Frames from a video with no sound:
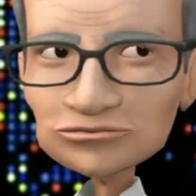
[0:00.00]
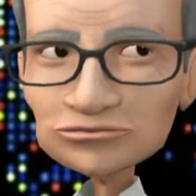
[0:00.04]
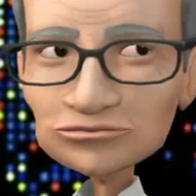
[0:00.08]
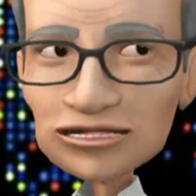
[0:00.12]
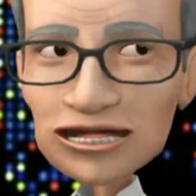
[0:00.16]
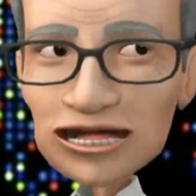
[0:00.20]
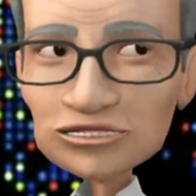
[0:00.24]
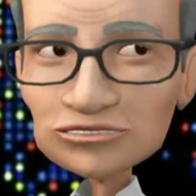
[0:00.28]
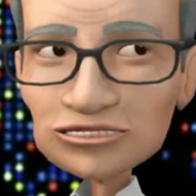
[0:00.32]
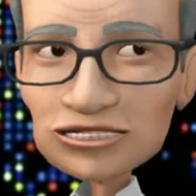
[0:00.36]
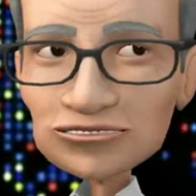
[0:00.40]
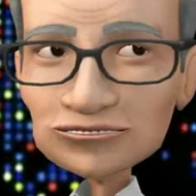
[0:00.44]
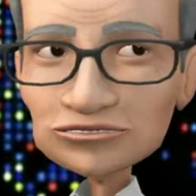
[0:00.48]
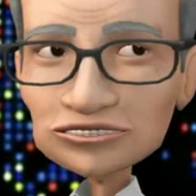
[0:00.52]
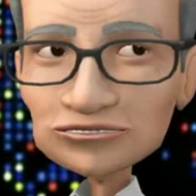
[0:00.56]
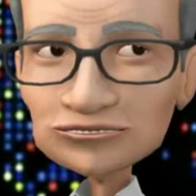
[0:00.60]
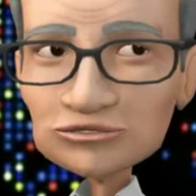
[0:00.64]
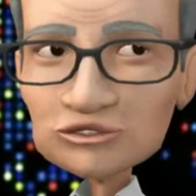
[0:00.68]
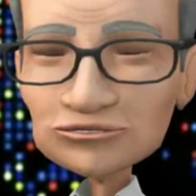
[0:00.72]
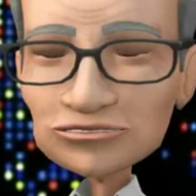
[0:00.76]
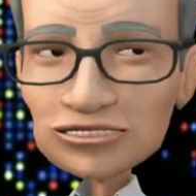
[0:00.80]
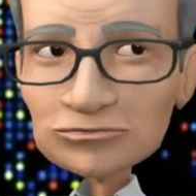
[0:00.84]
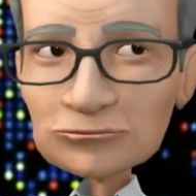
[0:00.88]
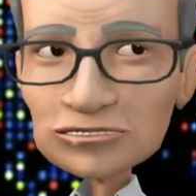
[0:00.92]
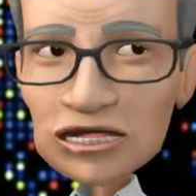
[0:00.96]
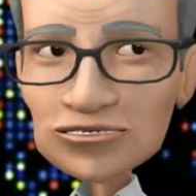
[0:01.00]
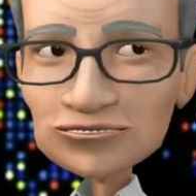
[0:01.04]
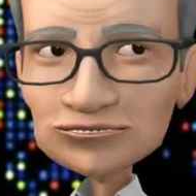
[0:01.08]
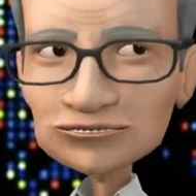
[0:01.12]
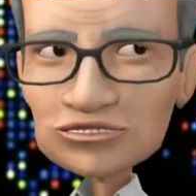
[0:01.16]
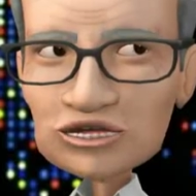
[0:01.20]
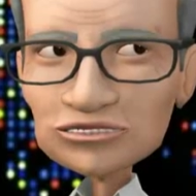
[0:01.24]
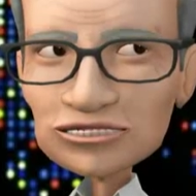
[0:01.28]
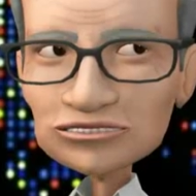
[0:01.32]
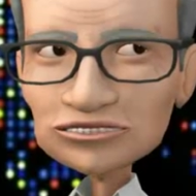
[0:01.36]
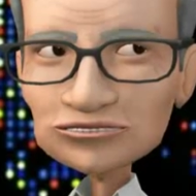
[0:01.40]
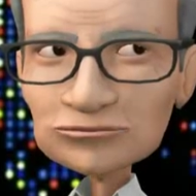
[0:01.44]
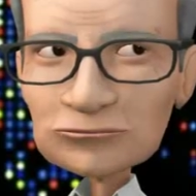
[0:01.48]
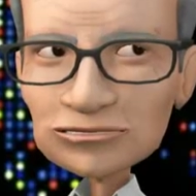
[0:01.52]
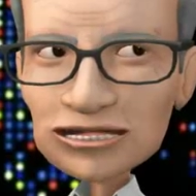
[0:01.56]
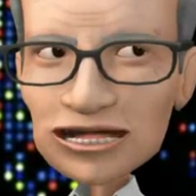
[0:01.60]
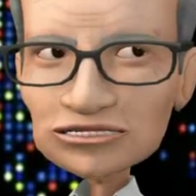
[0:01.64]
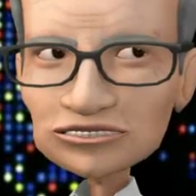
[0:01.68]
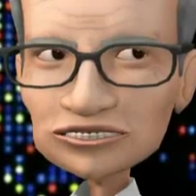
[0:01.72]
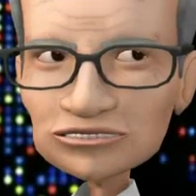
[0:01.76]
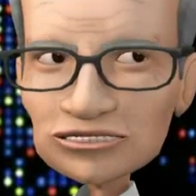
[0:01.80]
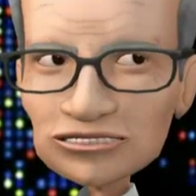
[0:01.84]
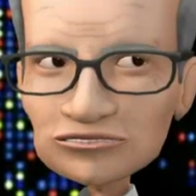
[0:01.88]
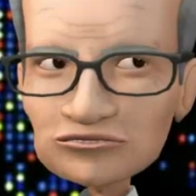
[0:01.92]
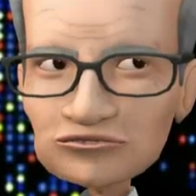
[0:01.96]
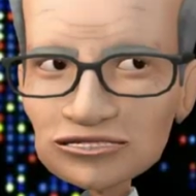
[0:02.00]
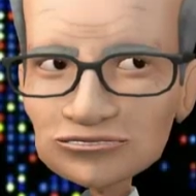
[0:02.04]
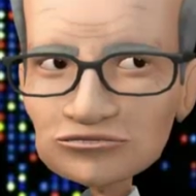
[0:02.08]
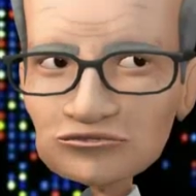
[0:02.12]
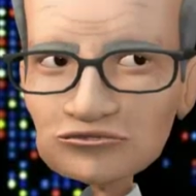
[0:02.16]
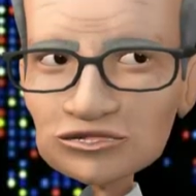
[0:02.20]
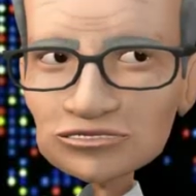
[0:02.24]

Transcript: I then stood up and dressed myself in